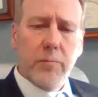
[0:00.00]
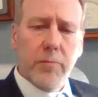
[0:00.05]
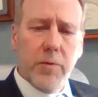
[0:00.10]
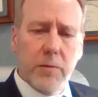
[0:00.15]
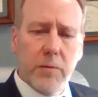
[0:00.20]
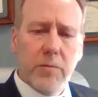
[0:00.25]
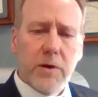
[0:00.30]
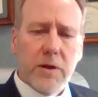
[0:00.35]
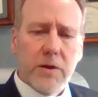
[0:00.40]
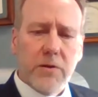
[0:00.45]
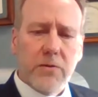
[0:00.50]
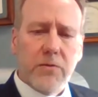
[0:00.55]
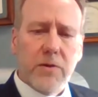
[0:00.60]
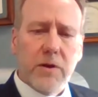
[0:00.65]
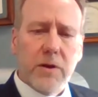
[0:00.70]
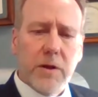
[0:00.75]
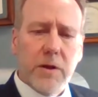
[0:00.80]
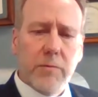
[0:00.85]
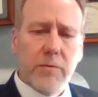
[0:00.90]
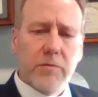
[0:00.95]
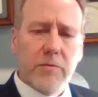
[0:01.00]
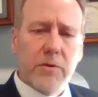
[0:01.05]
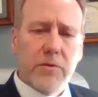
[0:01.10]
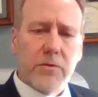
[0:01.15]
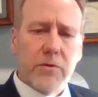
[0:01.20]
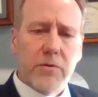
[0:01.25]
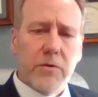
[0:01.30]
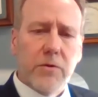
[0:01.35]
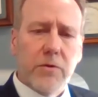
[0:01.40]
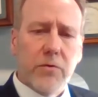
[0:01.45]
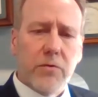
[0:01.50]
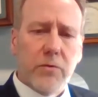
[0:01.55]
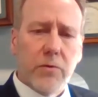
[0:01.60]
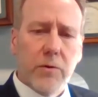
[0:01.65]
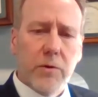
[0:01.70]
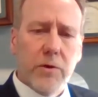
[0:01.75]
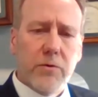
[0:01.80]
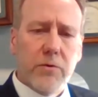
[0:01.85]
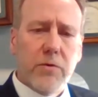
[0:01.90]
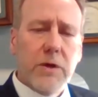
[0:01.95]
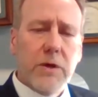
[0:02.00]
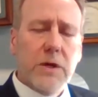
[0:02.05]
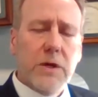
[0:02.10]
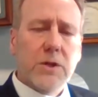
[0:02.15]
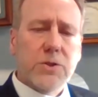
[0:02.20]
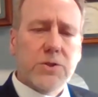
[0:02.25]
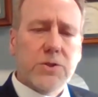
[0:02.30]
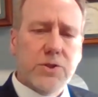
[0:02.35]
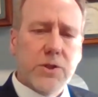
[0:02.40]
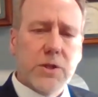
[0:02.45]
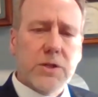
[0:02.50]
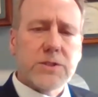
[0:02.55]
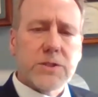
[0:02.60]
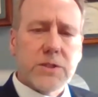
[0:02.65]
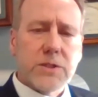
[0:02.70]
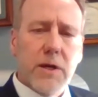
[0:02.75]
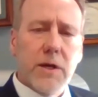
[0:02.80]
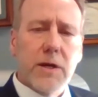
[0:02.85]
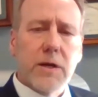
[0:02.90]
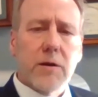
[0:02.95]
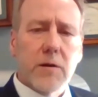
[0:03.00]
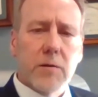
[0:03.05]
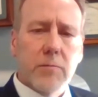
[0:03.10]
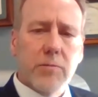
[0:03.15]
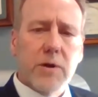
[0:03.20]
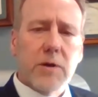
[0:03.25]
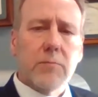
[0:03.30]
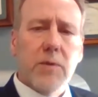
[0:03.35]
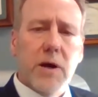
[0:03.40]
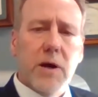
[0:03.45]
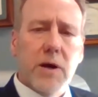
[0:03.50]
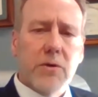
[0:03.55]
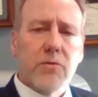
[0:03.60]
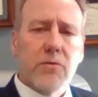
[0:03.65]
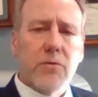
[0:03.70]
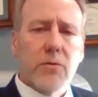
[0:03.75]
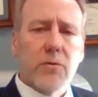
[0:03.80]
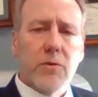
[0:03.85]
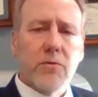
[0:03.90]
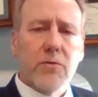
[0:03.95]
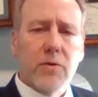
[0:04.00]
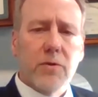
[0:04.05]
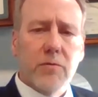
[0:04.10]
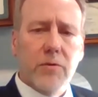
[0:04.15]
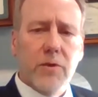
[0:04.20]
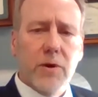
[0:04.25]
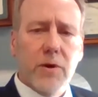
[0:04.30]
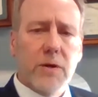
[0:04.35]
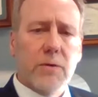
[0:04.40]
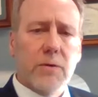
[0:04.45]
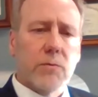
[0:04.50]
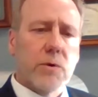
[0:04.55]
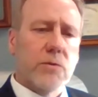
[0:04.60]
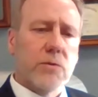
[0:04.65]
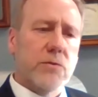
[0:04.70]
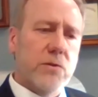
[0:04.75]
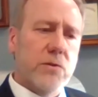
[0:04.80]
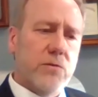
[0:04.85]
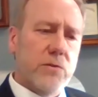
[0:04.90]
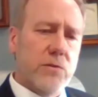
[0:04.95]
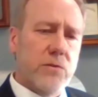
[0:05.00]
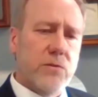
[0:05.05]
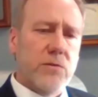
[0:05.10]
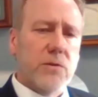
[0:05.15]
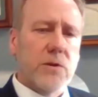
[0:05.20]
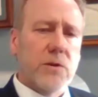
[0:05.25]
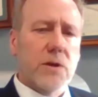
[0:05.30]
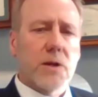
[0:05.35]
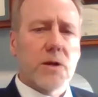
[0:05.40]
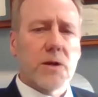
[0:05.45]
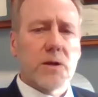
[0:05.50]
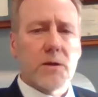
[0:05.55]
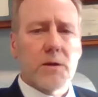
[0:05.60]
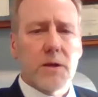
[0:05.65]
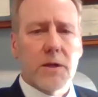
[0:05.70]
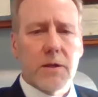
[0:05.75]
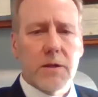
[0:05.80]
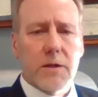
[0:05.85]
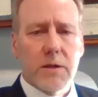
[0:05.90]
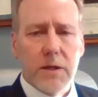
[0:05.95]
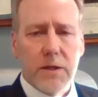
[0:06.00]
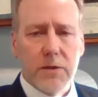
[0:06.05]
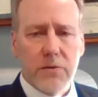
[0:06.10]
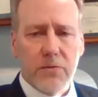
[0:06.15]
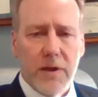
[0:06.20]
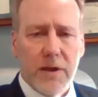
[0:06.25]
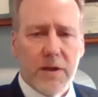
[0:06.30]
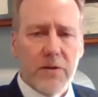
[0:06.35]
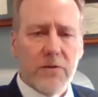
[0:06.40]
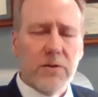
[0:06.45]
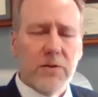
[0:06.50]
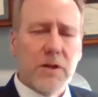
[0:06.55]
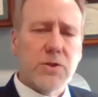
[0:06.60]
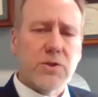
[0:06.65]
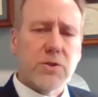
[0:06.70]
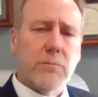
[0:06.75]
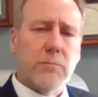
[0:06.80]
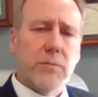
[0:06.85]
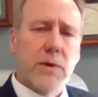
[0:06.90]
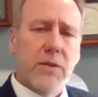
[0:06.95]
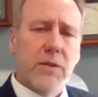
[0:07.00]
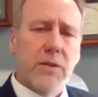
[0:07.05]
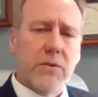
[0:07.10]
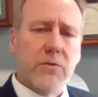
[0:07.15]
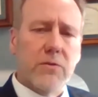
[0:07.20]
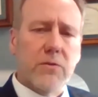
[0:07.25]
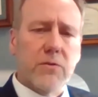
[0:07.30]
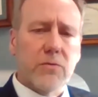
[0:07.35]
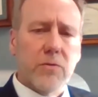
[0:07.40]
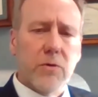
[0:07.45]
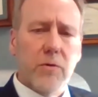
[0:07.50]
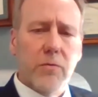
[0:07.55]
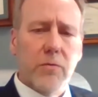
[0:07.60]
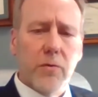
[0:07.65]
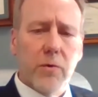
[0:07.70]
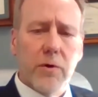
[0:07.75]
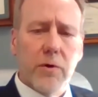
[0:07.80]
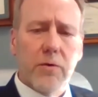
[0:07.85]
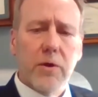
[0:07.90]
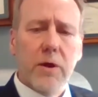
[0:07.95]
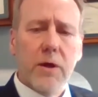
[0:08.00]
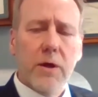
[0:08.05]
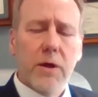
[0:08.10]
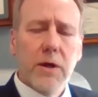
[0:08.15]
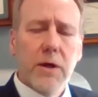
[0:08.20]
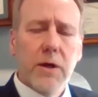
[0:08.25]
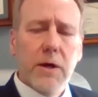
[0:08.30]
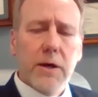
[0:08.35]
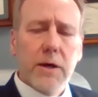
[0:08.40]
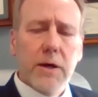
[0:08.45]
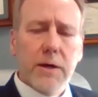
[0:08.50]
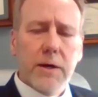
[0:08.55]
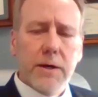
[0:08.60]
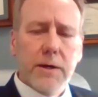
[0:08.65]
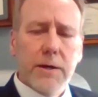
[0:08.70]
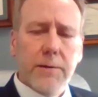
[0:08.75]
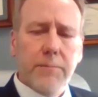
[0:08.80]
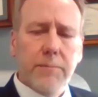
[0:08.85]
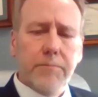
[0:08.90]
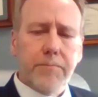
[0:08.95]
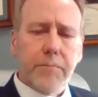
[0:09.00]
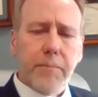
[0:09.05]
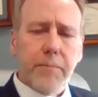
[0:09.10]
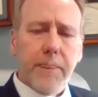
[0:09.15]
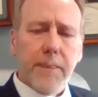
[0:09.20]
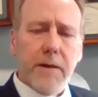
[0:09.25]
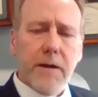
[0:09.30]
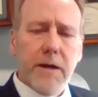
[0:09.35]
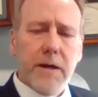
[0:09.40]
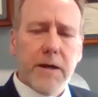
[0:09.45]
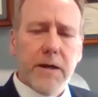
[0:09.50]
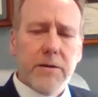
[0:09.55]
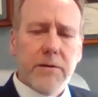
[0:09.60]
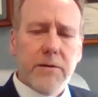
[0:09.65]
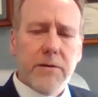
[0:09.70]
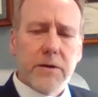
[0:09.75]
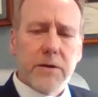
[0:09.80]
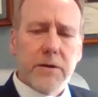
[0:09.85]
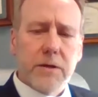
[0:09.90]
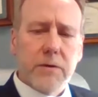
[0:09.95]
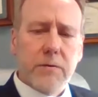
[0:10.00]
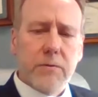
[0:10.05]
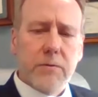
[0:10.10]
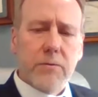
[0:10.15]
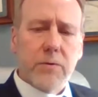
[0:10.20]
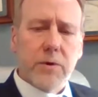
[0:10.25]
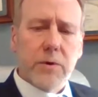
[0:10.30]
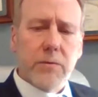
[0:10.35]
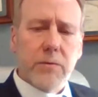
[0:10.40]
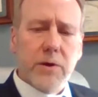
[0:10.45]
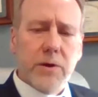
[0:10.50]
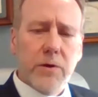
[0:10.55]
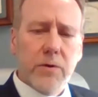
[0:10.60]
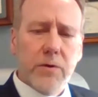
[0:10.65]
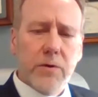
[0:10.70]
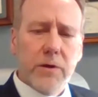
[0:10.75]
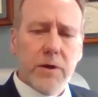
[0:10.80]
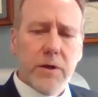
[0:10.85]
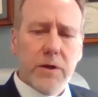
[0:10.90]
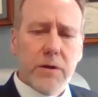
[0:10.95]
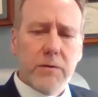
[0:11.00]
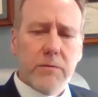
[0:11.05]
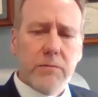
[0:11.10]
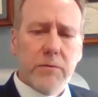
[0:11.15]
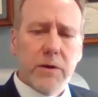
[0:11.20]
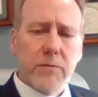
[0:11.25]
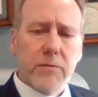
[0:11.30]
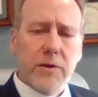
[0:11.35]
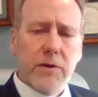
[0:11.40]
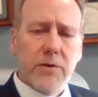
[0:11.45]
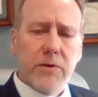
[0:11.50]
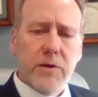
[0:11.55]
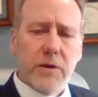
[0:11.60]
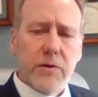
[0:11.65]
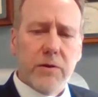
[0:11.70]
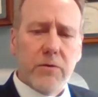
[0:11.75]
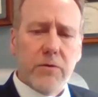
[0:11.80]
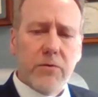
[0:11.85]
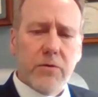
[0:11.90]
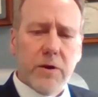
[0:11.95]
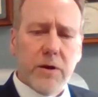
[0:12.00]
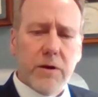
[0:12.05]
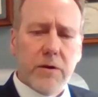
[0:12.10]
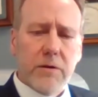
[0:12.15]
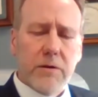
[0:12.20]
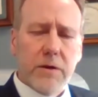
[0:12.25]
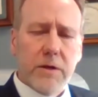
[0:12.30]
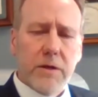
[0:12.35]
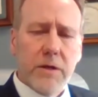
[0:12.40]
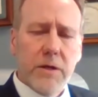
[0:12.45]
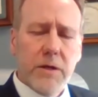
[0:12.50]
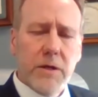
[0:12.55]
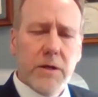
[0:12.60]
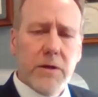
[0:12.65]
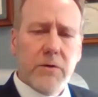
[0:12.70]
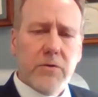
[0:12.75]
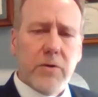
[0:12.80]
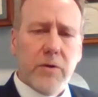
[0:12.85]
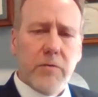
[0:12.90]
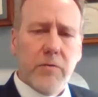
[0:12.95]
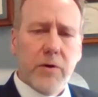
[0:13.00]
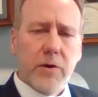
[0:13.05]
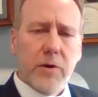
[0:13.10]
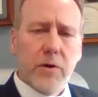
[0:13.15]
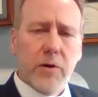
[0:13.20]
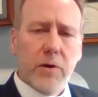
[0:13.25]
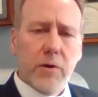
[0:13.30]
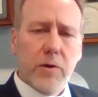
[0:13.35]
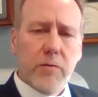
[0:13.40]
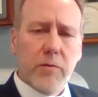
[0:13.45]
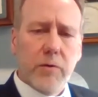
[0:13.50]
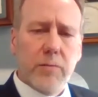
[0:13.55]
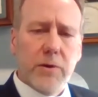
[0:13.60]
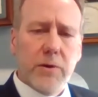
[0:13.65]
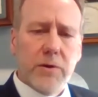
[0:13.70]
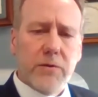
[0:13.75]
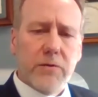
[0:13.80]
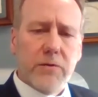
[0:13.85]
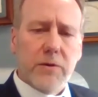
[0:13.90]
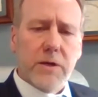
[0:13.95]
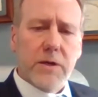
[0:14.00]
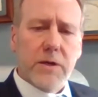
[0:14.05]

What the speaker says: public as they come to visit their stores, just like our big box stores have done with distancing and sanitation methods and so forth. We know that our retailers are suffering all over, but